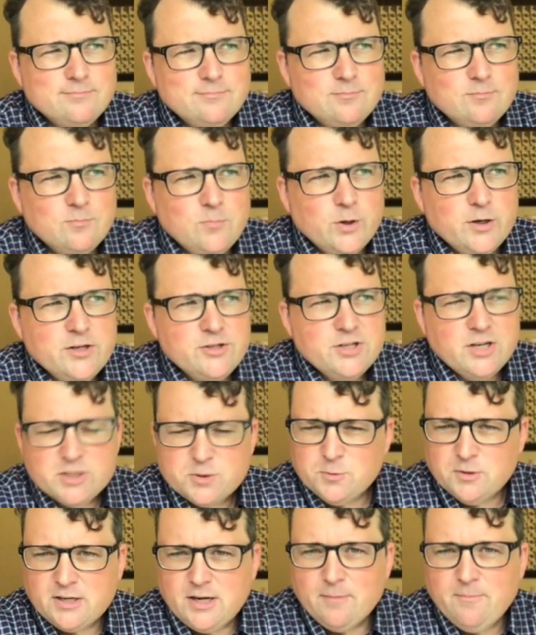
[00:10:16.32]
Where did
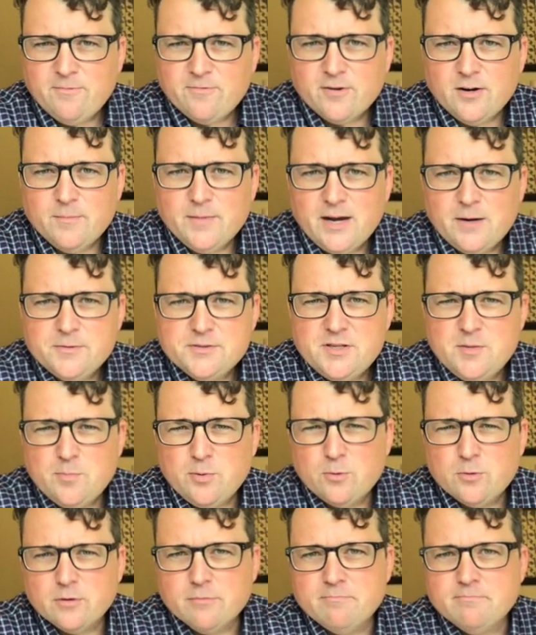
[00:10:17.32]
Joshua come from? How was he
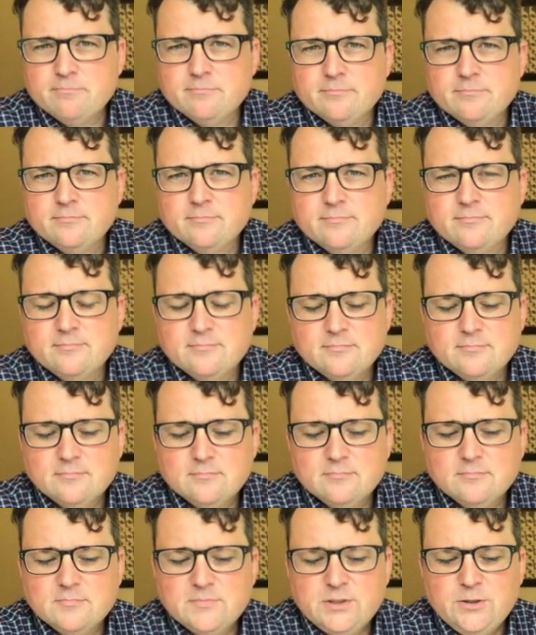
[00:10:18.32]
born?
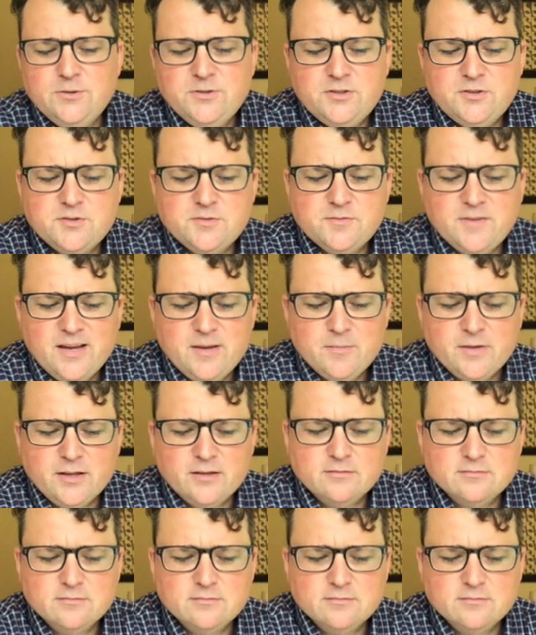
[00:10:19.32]
Who's his family?